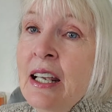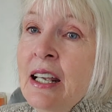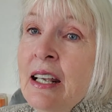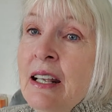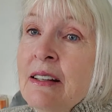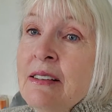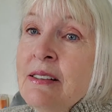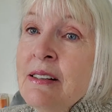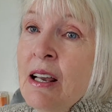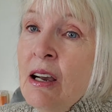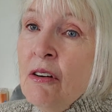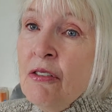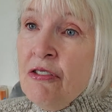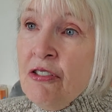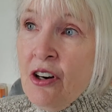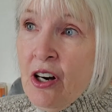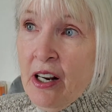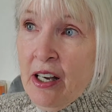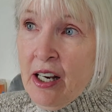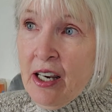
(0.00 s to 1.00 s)
It's now
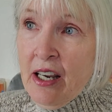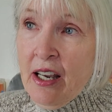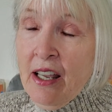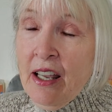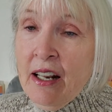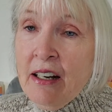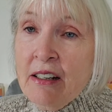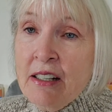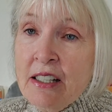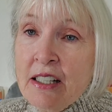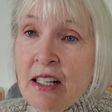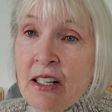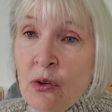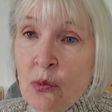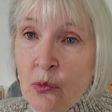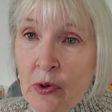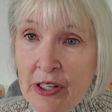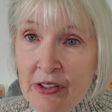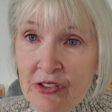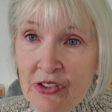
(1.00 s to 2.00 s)
Friday. I had it done
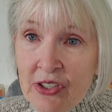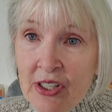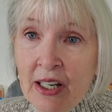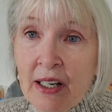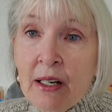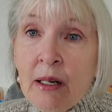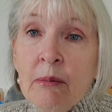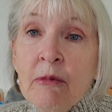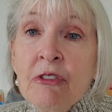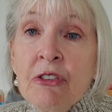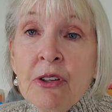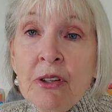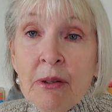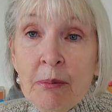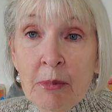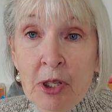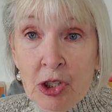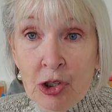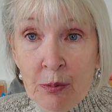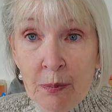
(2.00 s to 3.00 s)
on Wednesday, and I'm
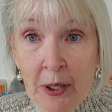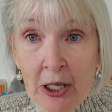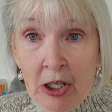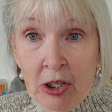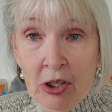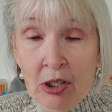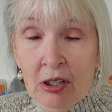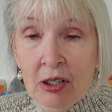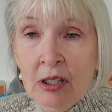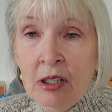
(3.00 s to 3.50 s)
feeling much better.